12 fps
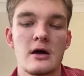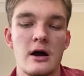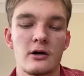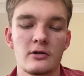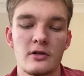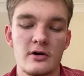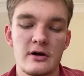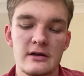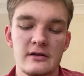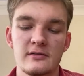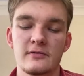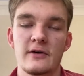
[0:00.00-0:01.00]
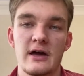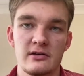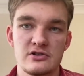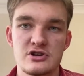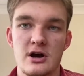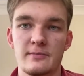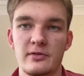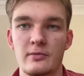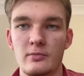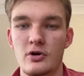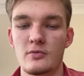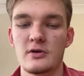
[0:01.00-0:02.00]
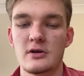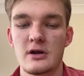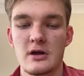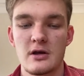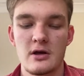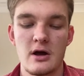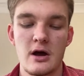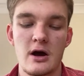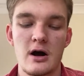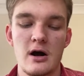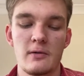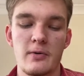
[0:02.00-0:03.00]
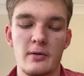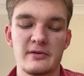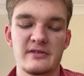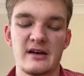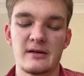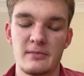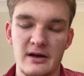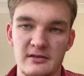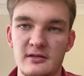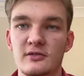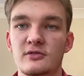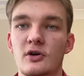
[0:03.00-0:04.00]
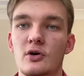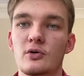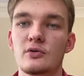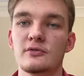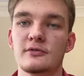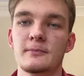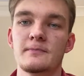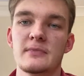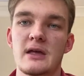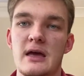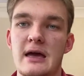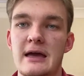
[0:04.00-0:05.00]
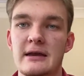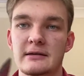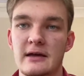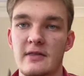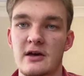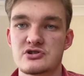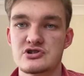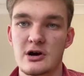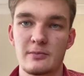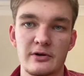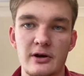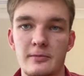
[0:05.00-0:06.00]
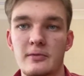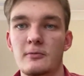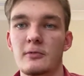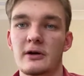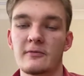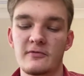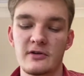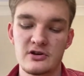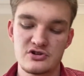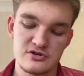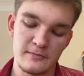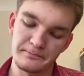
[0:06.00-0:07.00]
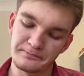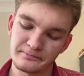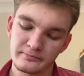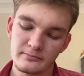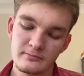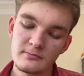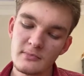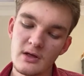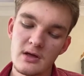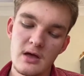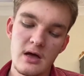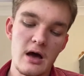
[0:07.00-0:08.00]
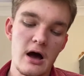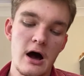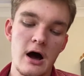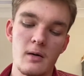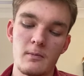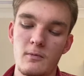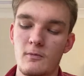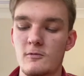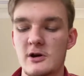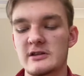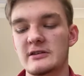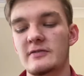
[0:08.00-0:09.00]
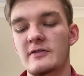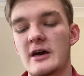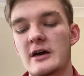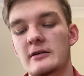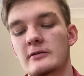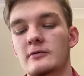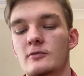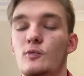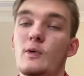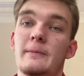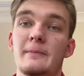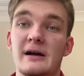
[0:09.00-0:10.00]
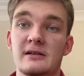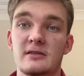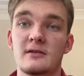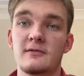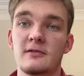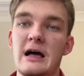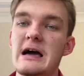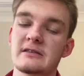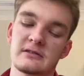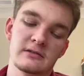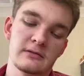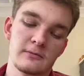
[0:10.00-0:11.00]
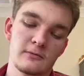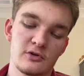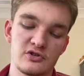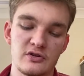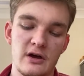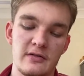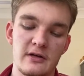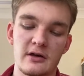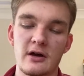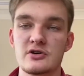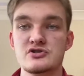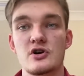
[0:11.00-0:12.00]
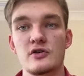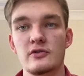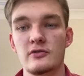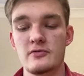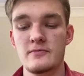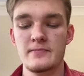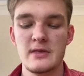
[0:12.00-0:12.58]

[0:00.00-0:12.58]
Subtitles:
although it is fairly sharp at the moment, I'll probably take it back to the stones and get that sharpened up when I'm finished. What I did then, went back to the flats, which I think I showed you.